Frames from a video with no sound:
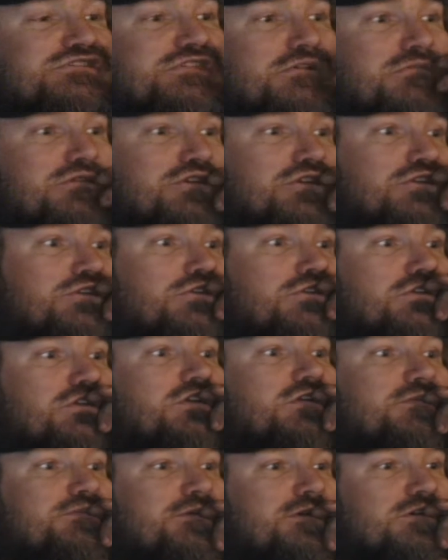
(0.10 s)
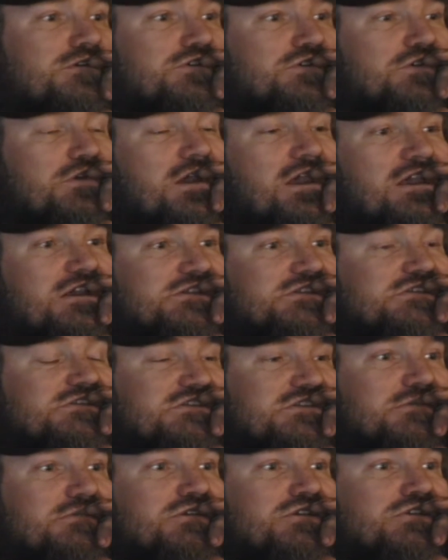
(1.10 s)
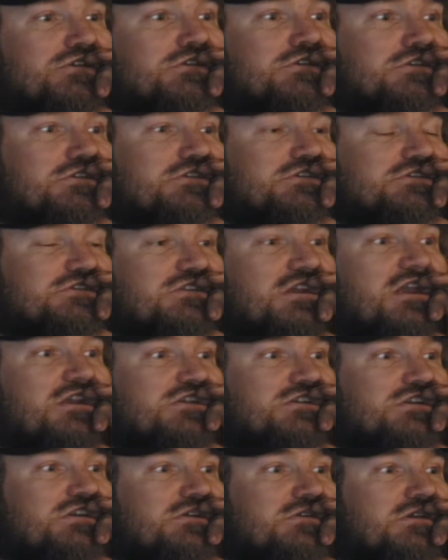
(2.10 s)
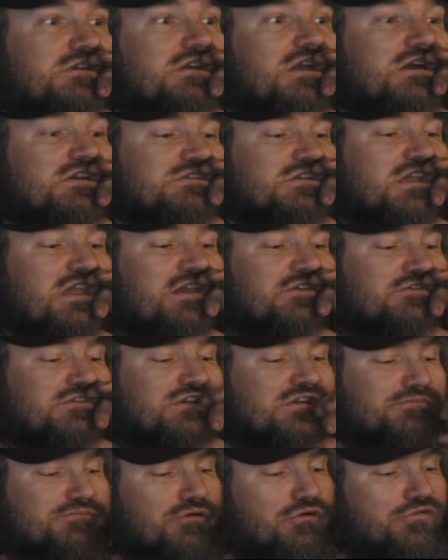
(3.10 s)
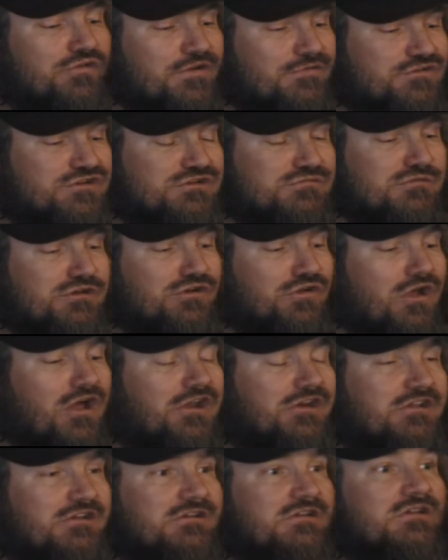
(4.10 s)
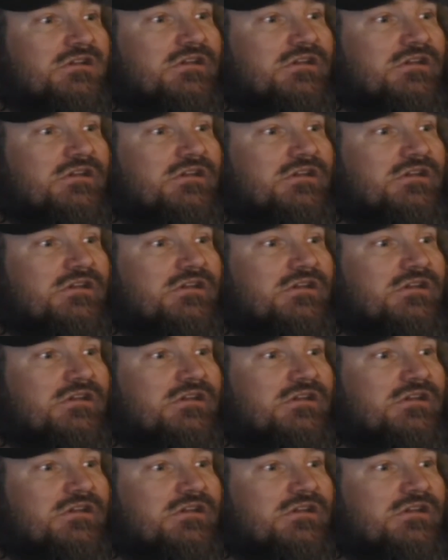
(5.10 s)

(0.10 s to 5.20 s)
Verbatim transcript: some of the earlier beer trays and some of the earlier stationery have Leopold F. Schmidt on it.